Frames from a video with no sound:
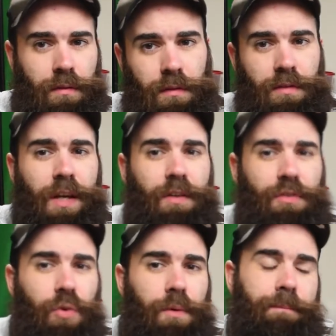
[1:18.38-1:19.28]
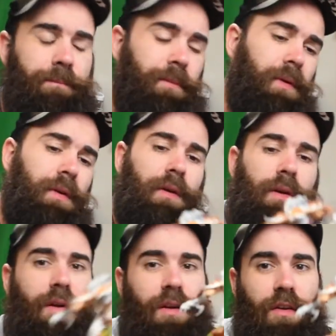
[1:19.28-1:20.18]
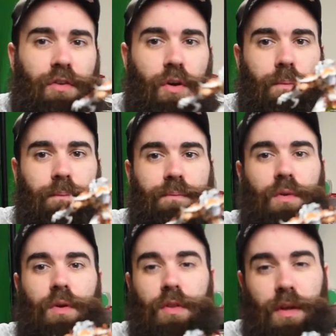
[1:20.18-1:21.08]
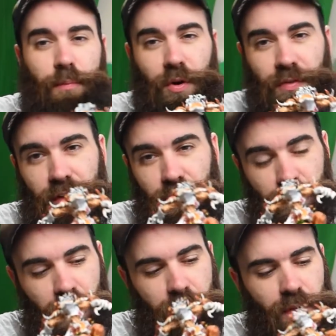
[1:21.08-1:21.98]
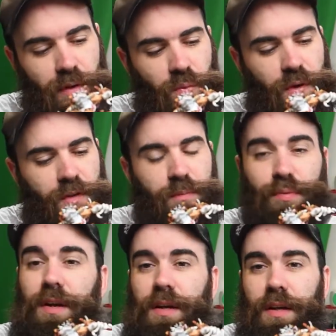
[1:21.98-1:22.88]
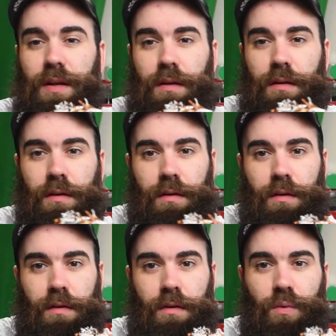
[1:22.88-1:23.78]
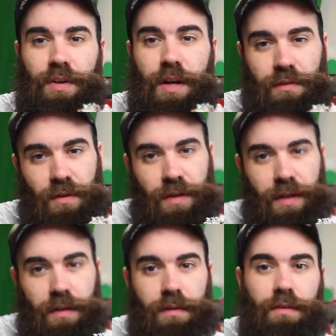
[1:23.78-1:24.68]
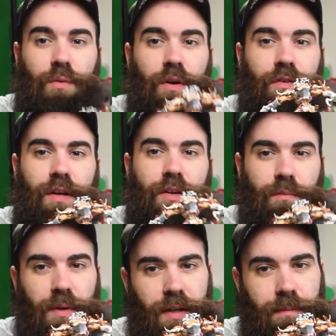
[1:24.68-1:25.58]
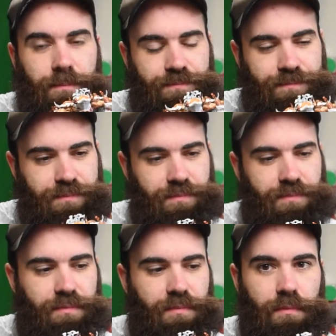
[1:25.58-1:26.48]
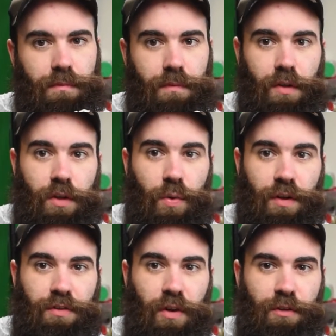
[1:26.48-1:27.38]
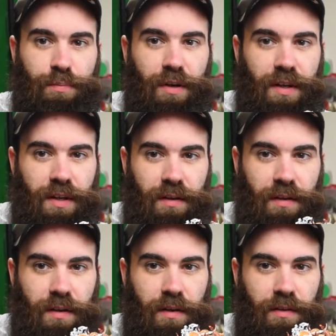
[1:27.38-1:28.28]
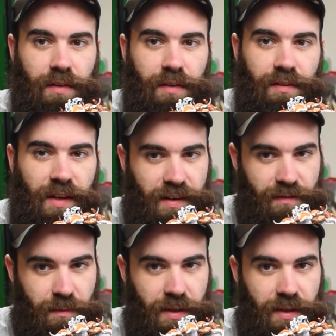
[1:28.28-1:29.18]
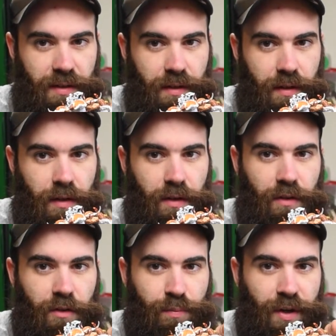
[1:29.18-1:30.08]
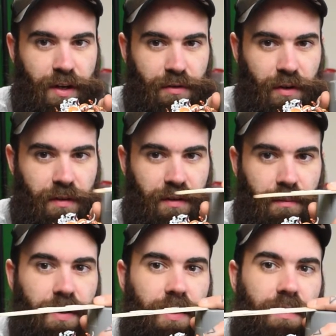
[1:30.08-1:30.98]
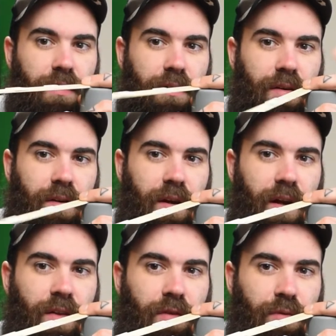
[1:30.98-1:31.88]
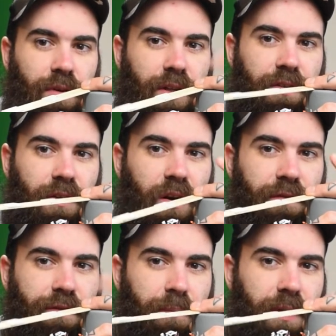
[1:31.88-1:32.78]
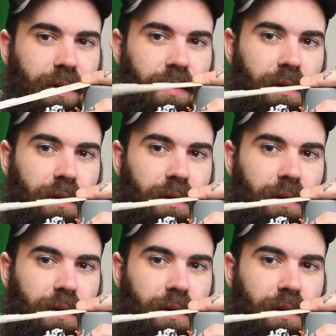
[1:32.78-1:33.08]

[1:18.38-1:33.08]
Stay in school. So, the important thing to remember when spraying with an aerosol can is you want to take your mini, you want to start spraying to the side of the mini, spray across the mini, and then release off the mini.